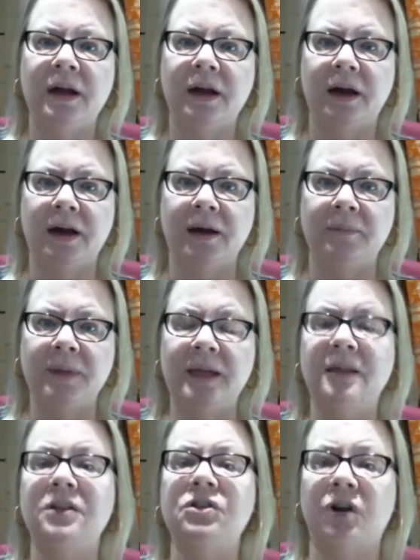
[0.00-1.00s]

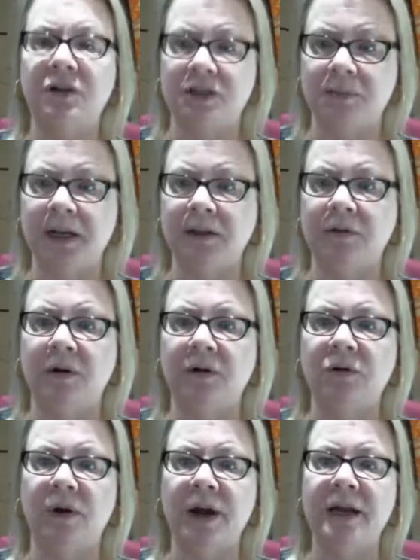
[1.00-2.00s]
and they start submitting their own
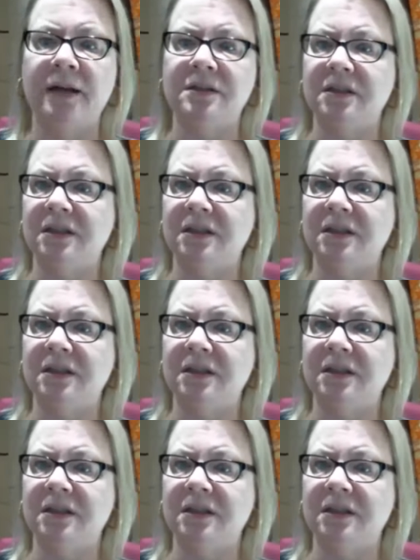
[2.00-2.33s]
grants,